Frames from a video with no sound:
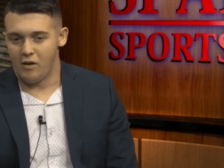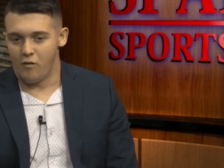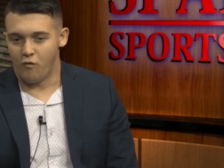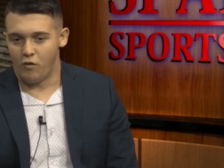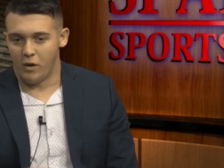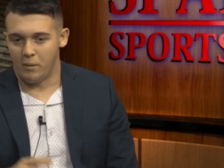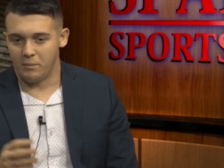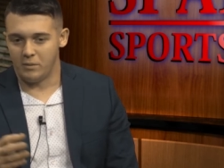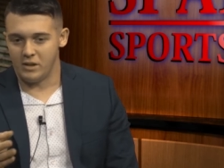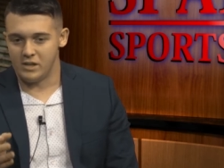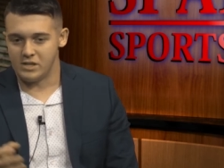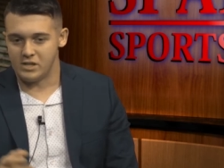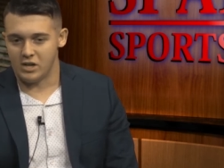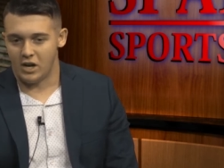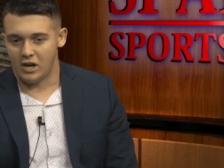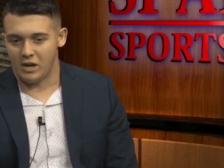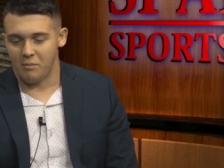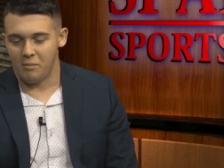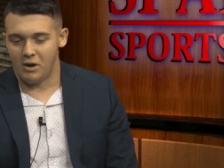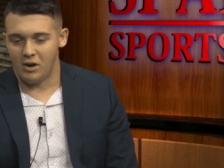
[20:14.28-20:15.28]
filmed this
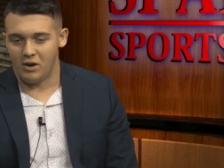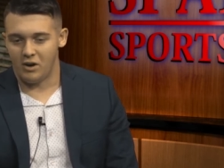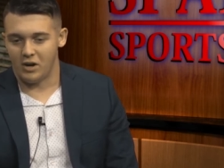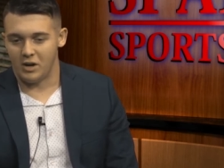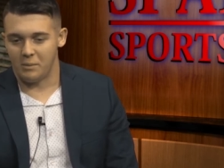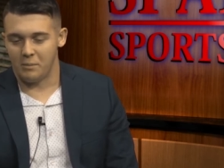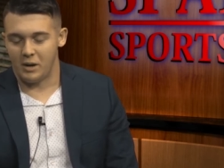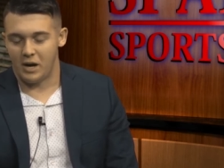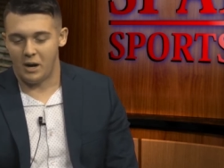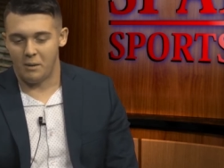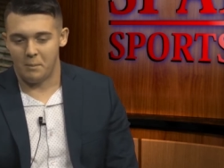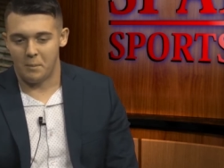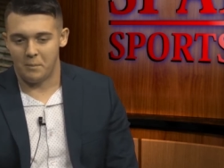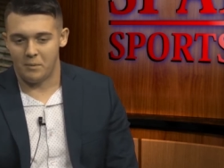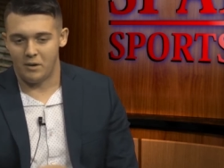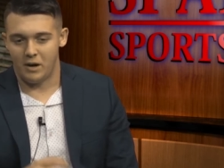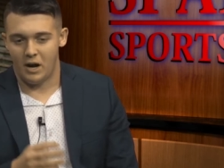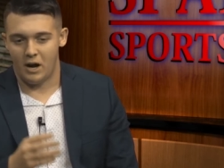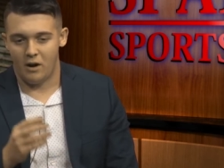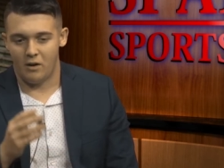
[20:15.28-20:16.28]
documentary on him and I
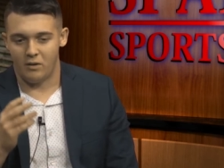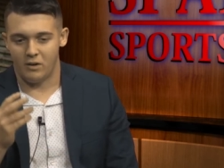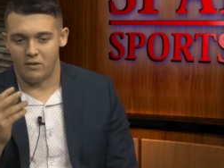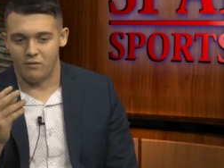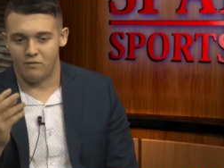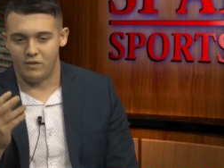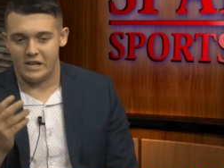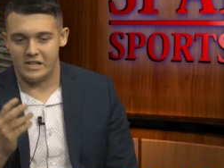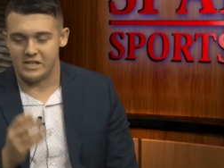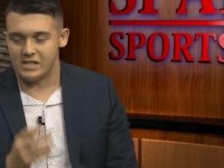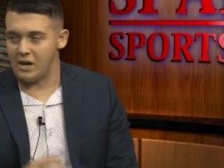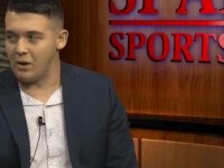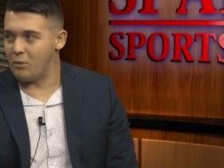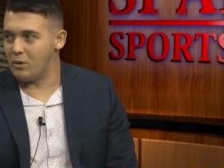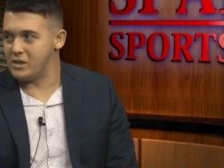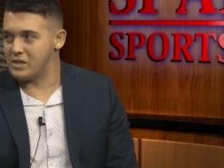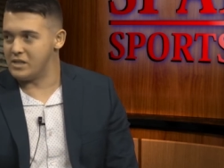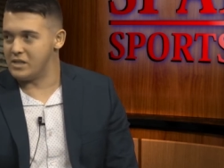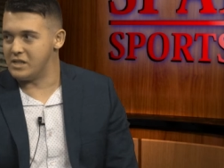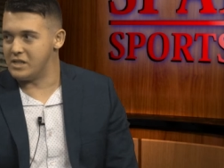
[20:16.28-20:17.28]
remember how invested I
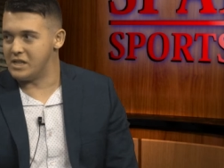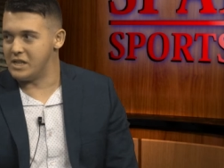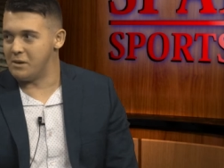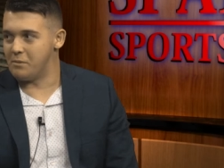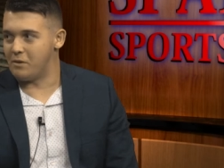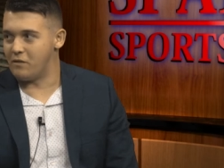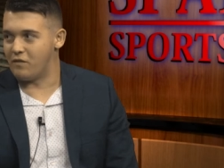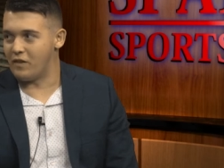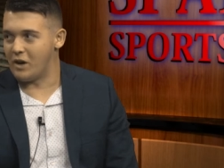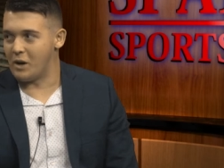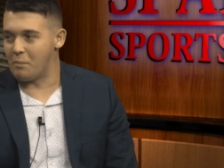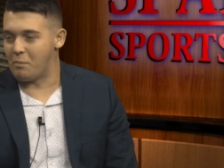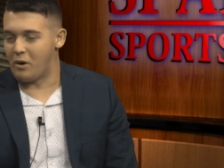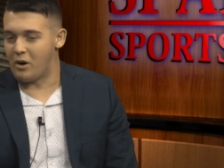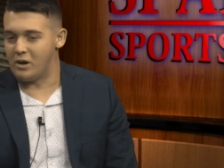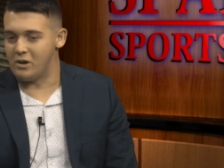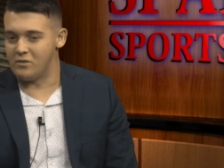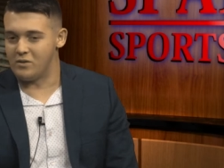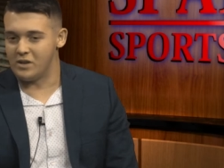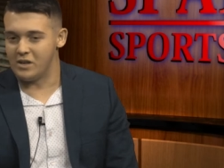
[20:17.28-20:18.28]
was in the team and felt a
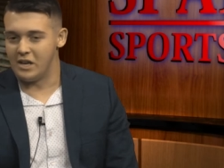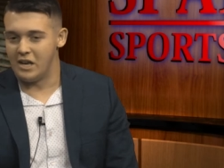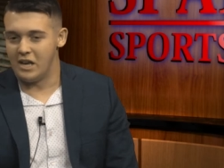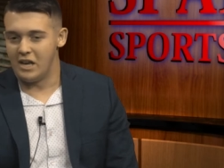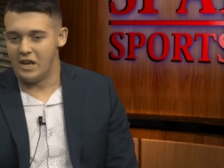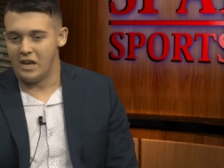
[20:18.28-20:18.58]
part of it